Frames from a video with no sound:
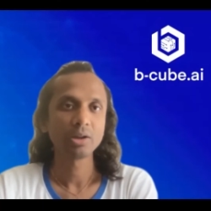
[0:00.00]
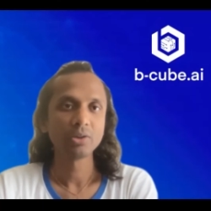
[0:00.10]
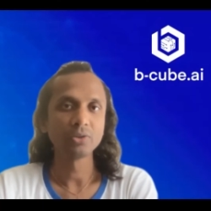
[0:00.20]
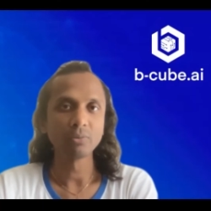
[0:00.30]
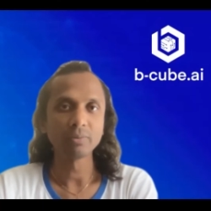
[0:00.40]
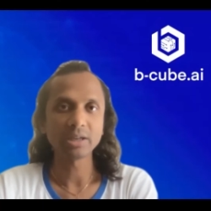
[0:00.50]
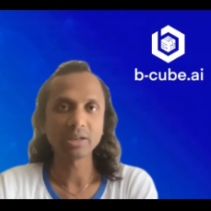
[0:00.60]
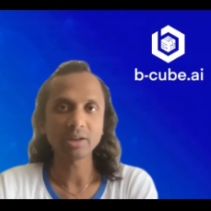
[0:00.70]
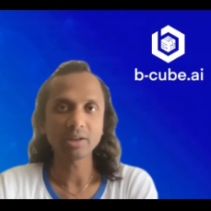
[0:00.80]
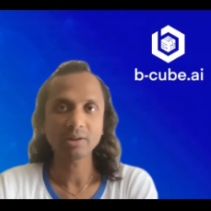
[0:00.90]
So we
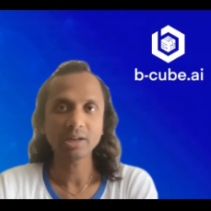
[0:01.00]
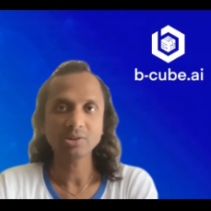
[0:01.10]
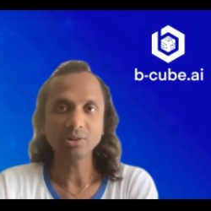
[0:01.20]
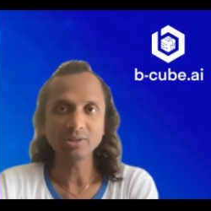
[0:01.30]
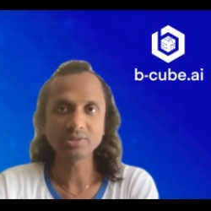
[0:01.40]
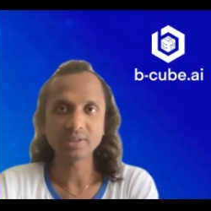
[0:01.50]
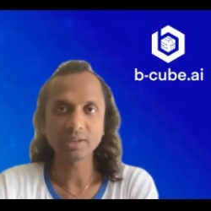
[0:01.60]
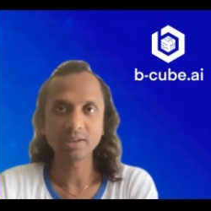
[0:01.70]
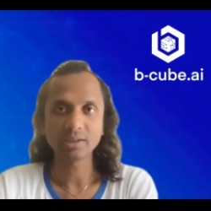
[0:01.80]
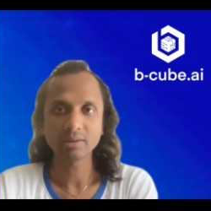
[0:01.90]
are actually
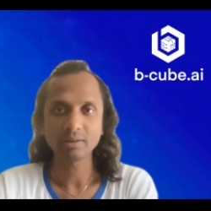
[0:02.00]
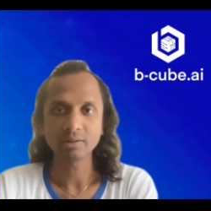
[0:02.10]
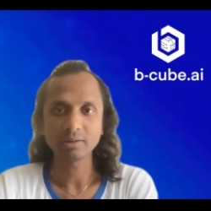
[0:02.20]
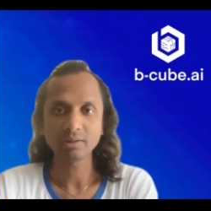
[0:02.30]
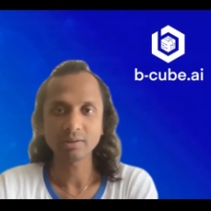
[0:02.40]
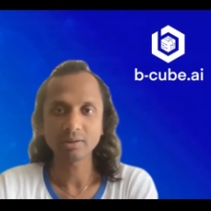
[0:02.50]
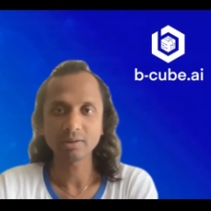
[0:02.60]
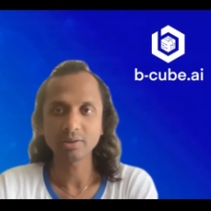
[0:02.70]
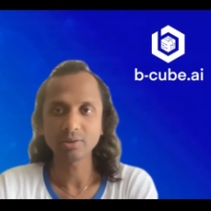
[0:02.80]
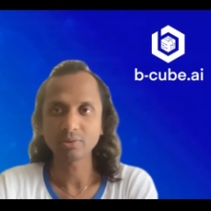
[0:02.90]
seeing,
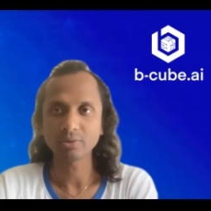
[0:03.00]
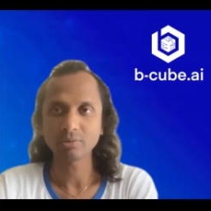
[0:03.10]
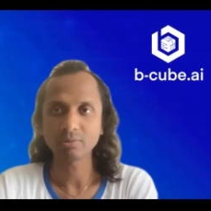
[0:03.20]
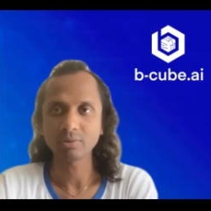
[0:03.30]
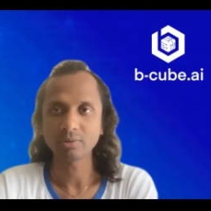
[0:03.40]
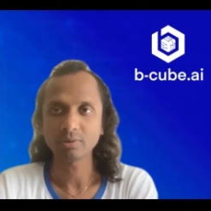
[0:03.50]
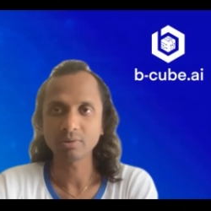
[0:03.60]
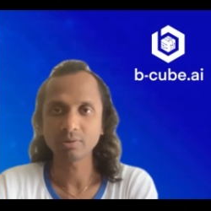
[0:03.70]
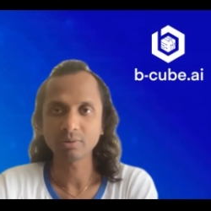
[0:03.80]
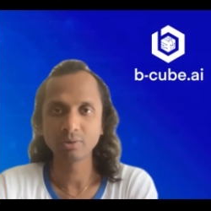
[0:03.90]

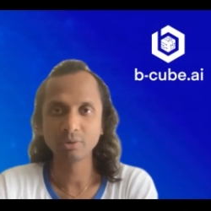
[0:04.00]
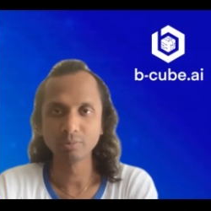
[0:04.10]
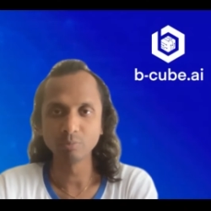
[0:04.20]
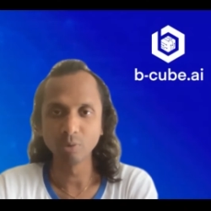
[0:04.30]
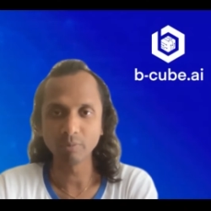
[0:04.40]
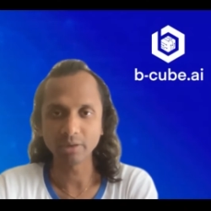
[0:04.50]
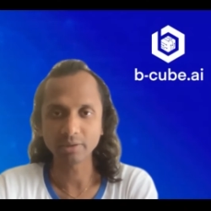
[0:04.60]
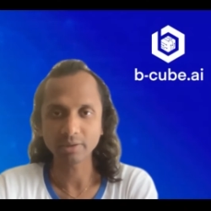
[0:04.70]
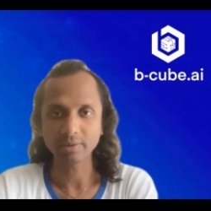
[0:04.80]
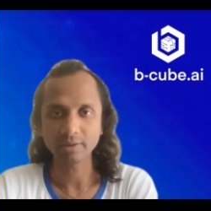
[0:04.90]
good
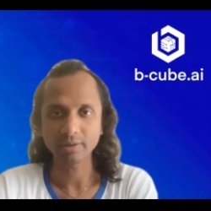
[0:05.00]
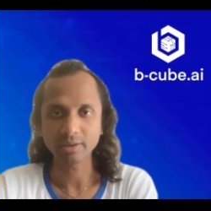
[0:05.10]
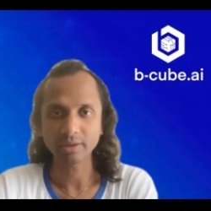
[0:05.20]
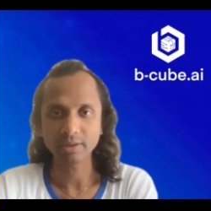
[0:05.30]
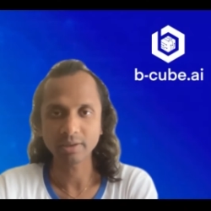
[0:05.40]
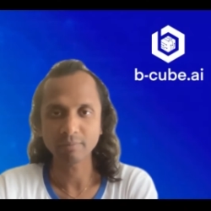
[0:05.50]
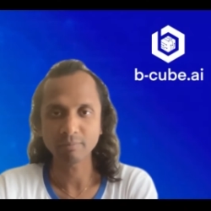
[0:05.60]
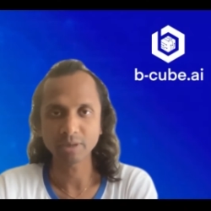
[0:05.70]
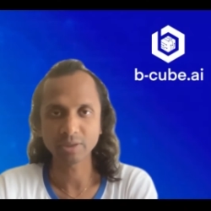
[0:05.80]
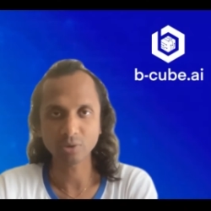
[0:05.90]
movement
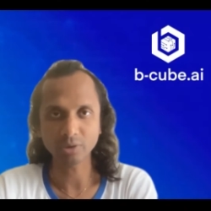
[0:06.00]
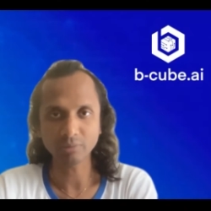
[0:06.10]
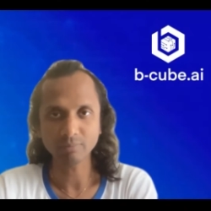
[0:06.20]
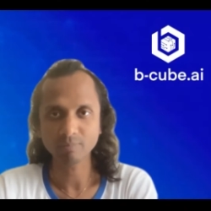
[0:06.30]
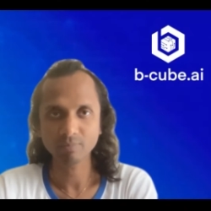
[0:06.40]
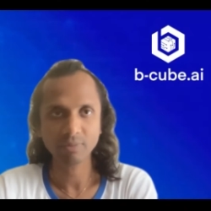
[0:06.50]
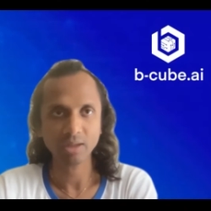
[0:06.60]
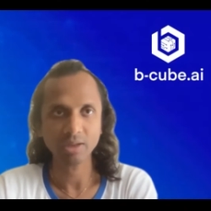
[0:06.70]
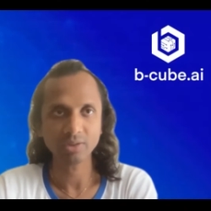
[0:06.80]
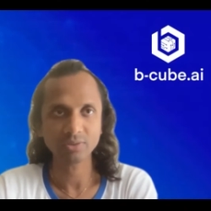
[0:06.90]
in Bitcoin,
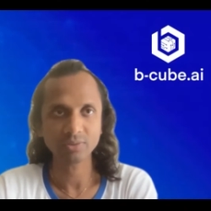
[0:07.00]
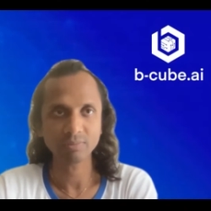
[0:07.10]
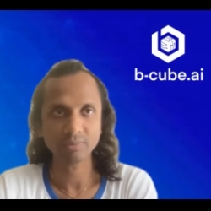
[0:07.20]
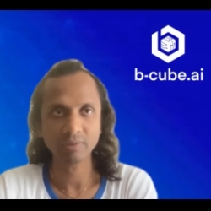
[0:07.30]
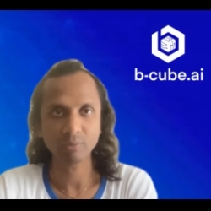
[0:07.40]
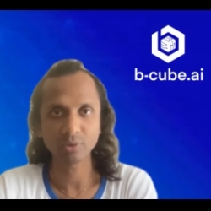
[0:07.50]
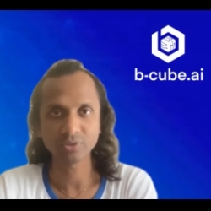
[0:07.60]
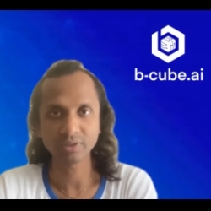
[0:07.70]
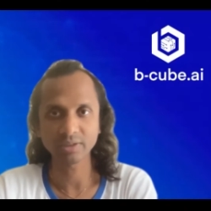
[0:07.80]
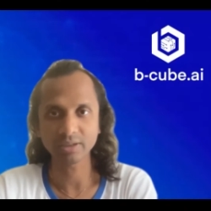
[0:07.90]
as we have all
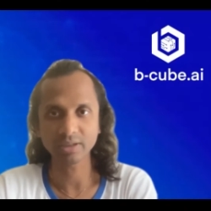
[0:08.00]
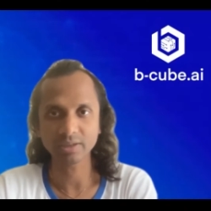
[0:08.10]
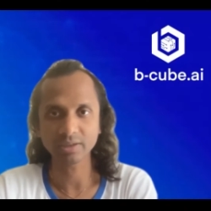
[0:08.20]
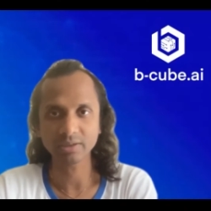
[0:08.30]
seen, like